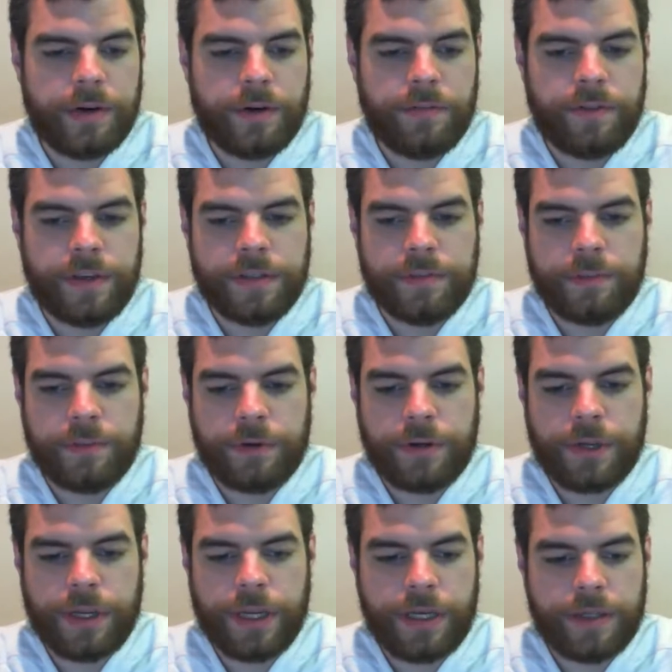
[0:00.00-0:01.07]
on
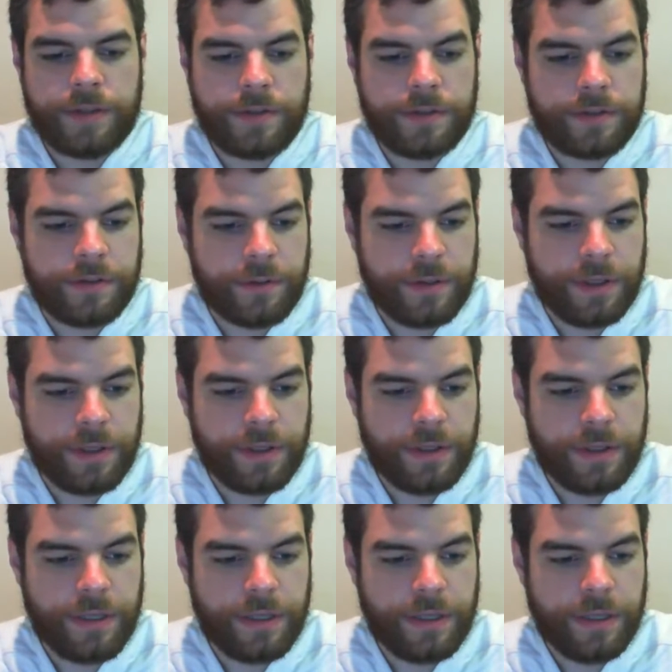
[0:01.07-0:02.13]
Facebook, and it's also in
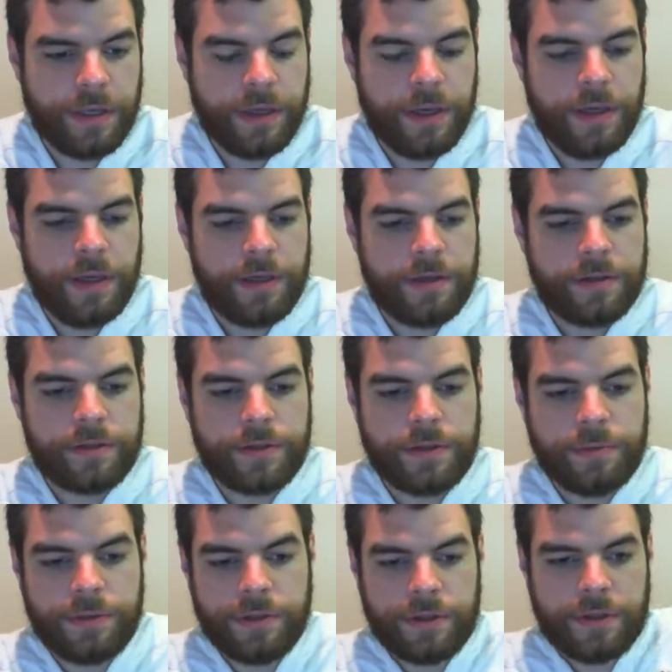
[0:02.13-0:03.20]
the
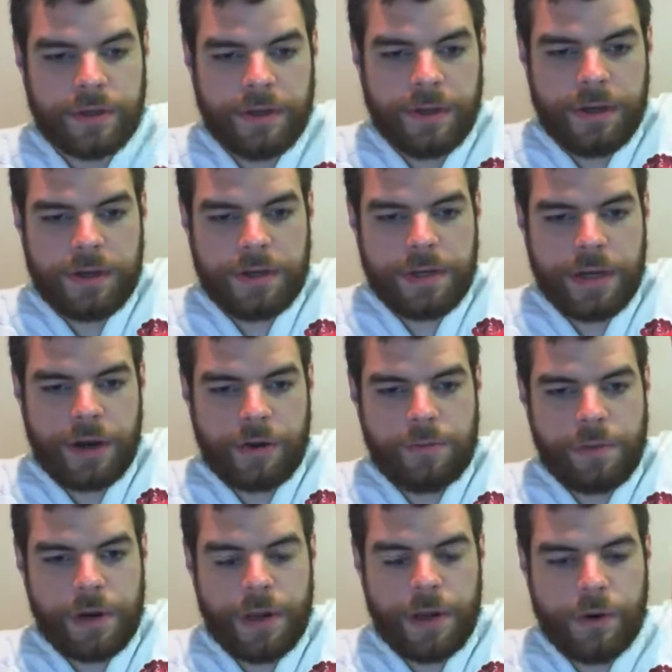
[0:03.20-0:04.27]
description down
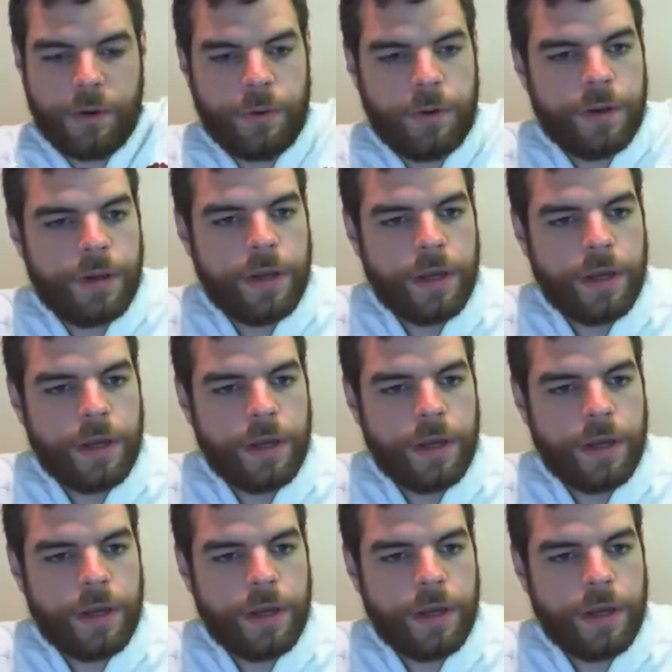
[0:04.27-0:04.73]
below